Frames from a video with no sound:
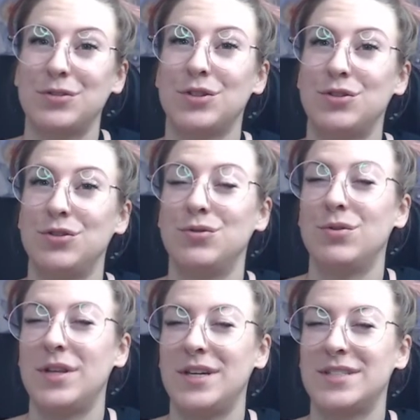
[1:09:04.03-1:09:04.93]
to do
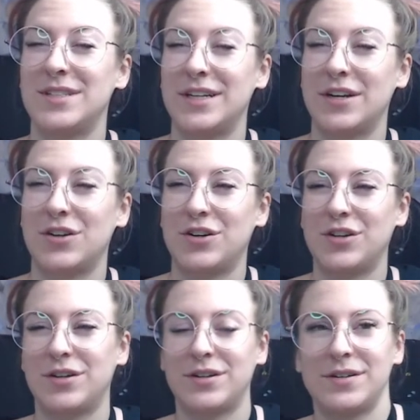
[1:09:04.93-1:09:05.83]
these
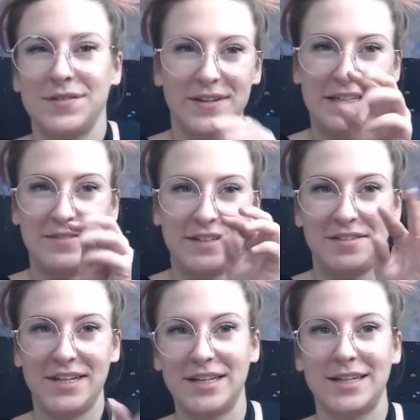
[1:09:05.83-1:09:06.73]
little fling, fling,
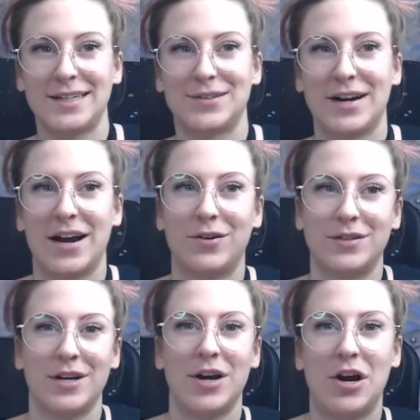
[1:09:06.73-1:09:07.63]
fling around
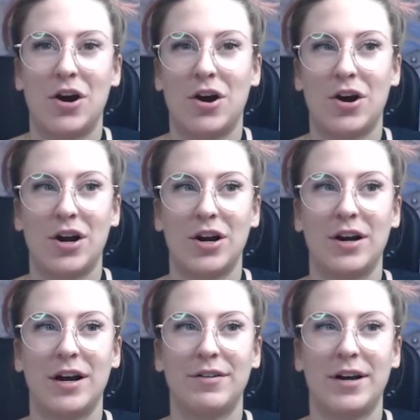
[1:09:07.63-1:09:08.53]
our
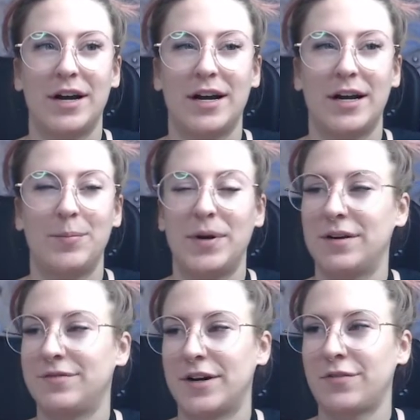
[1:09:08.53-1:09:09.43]
um,
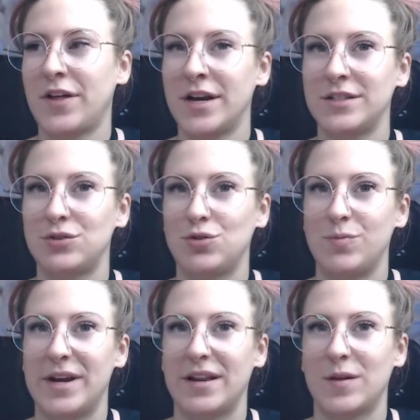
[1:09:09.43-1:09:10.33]
fireflies to
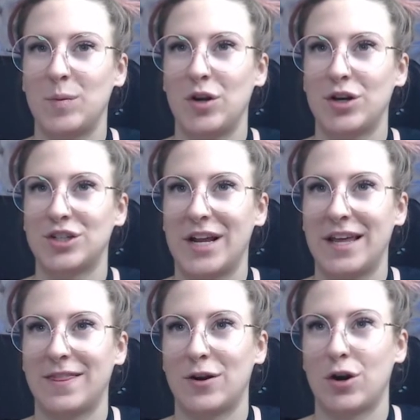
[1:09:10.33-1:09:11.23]
make them look like
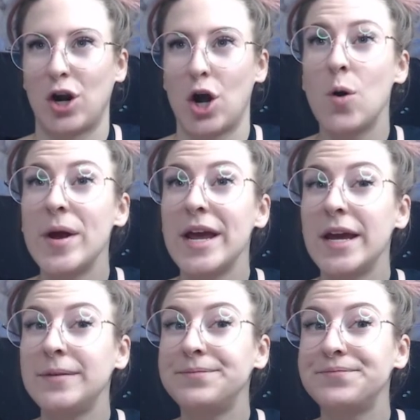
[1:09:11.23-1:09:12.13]
they're
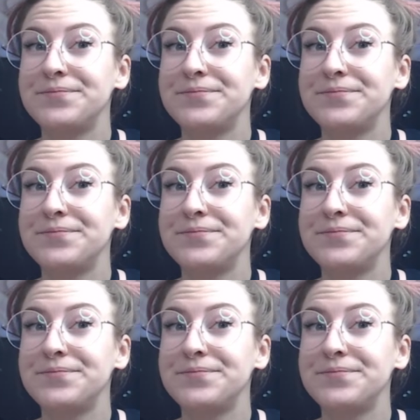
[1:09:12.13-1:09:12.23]
glowing.